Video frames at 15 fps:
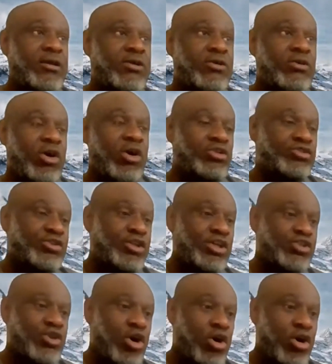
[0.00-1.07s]

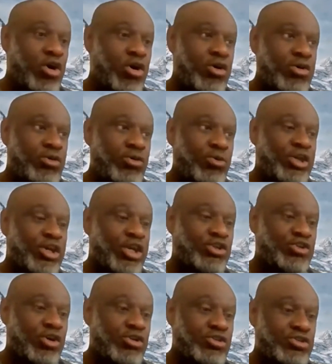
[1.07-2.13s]
countries or
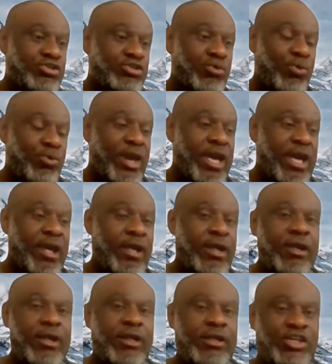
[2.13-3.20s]
locations where
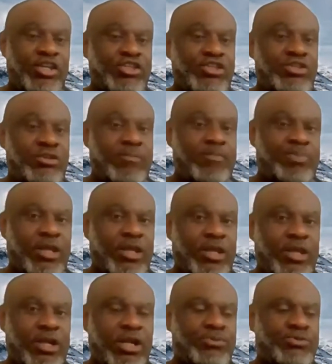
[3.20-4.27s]
these
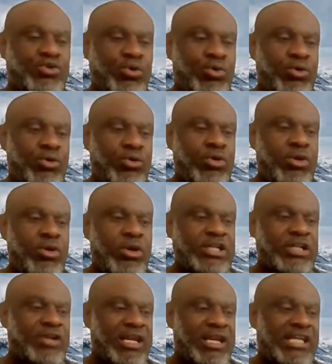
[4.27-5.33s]

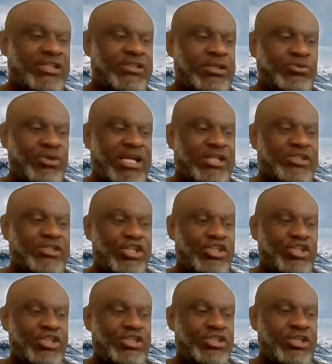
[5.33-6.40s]
centralized crypto
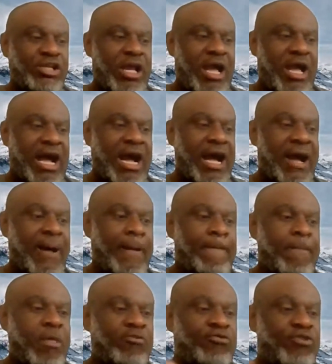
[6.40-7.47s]
exchanges are
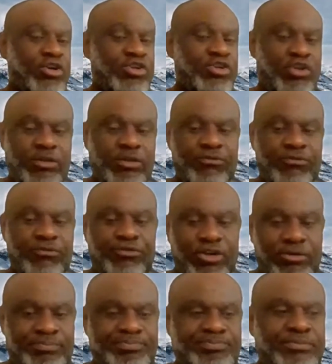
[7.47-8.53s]
functioning
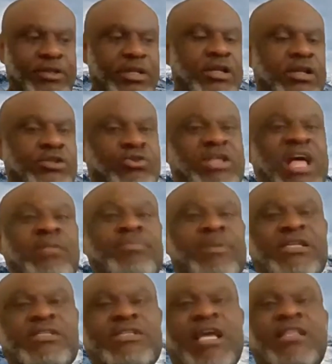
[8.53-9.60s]
from. So that
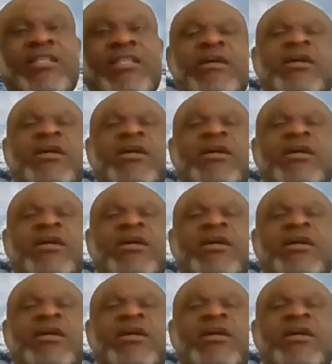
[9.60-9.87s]
being said,